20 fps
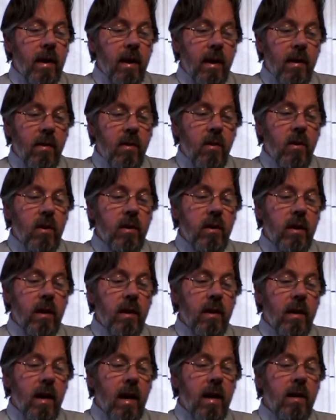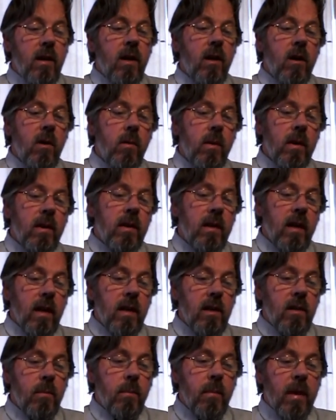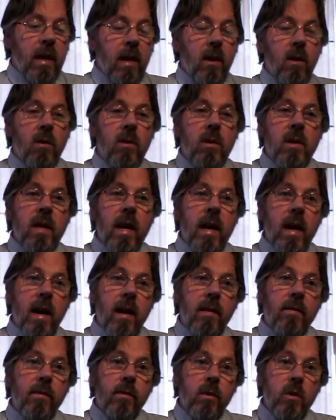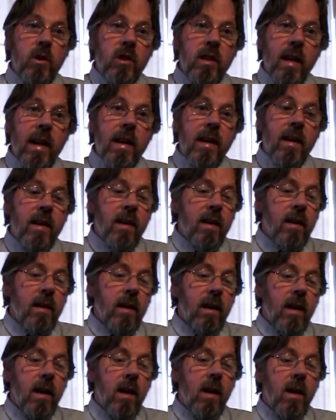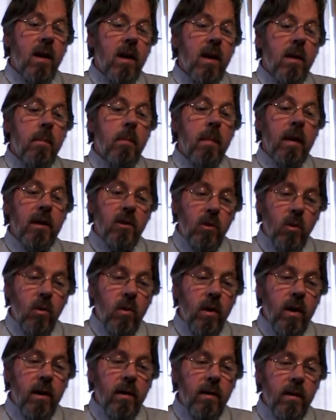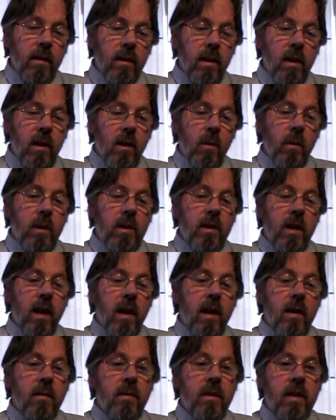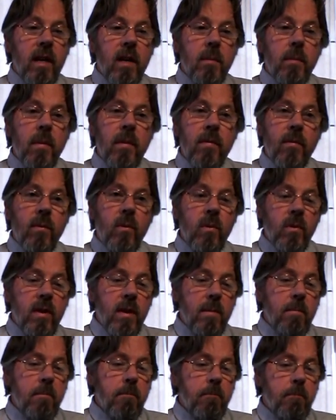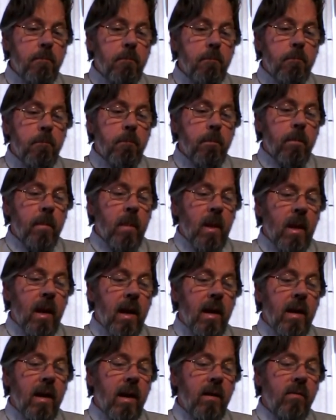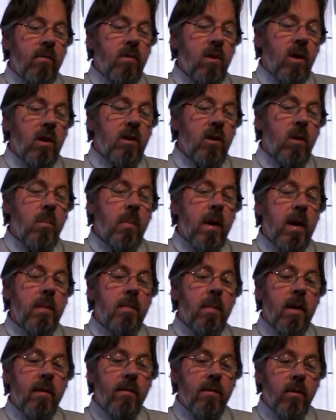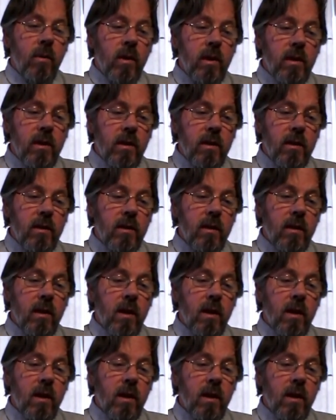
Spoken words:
9:13, and Yahuwah says, because they have forsaken my Torah, which I have set before them, and have not obeyed my voice,